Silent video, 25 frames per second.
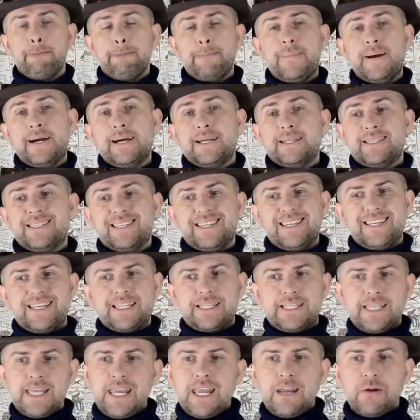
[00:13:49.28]
But you
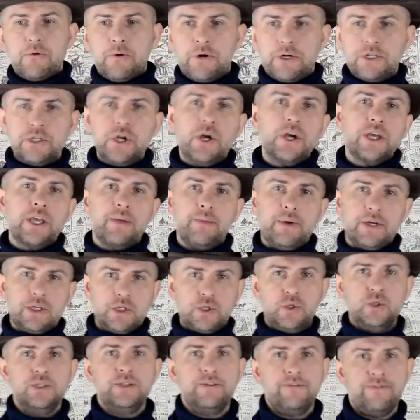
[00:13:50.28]
see, we're talking about
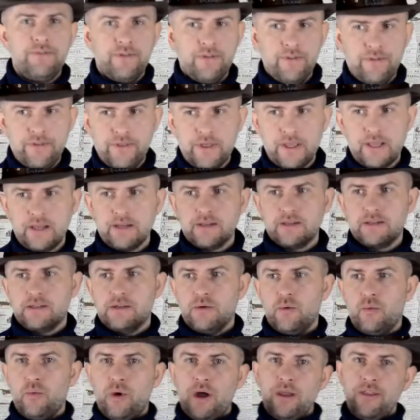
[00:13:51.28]
two different
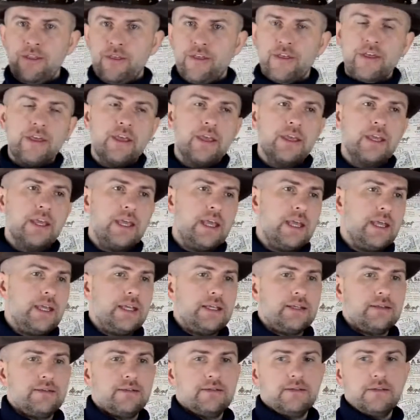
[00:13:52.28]
things. One thing
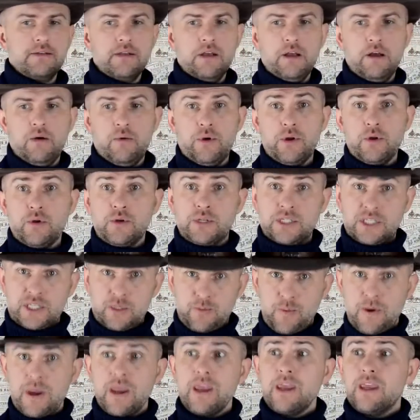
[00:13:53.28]
is when you
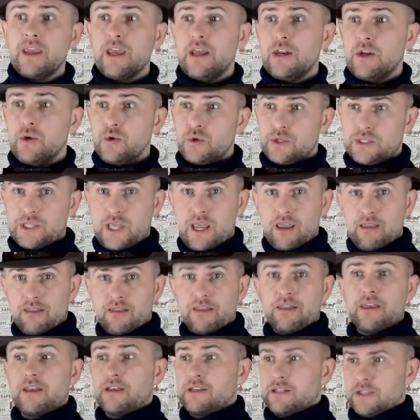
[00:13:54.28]
speak and you say
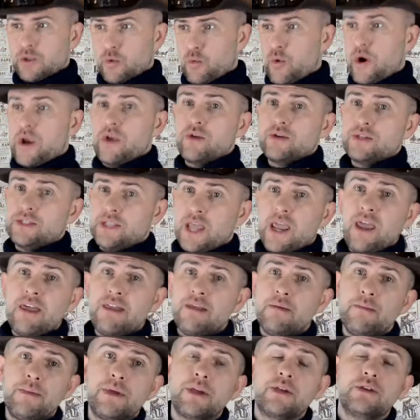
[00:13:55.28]
things the way you say
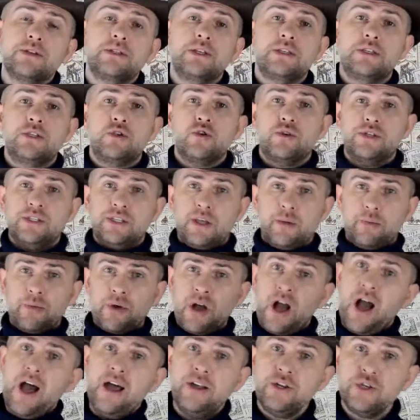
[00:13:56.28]
them because it's your
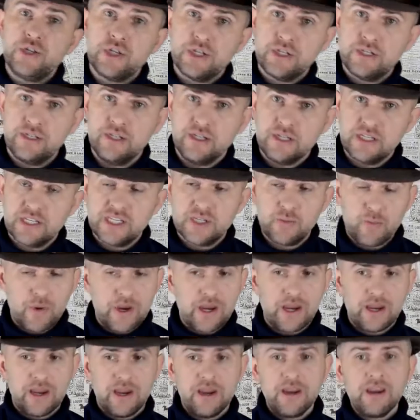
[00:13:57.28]
subconsciousness
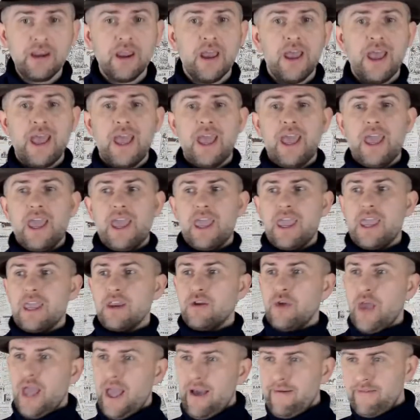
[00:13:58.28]
speaking,
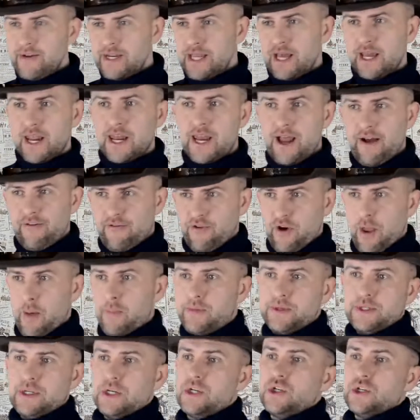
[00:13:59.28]
and you haven't done enough
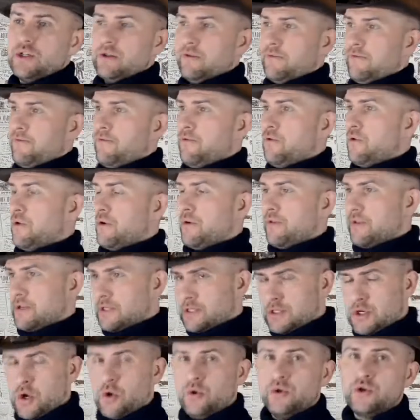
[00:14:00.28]
repetition for
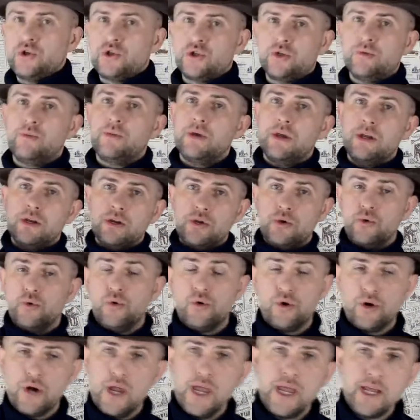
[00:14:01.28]
this knowledge to be in your